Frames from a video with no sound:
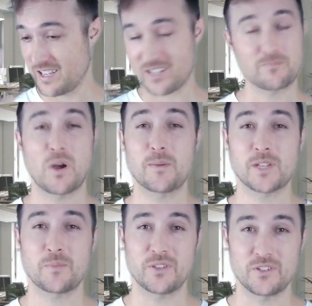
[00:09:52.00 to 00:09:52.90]
pops up
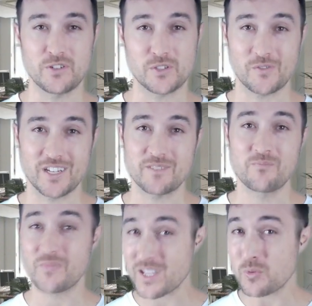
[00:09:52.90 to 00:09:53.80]
in their newsfeed.
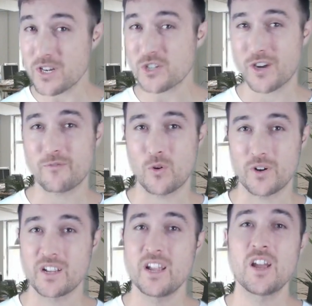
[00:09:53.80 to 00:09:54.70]
That's pretty straightforward.
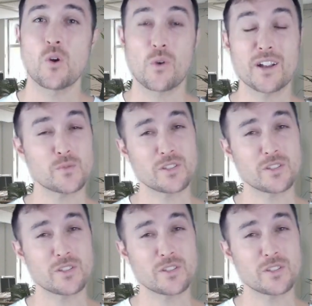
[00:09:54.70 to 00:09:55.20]
Whereas with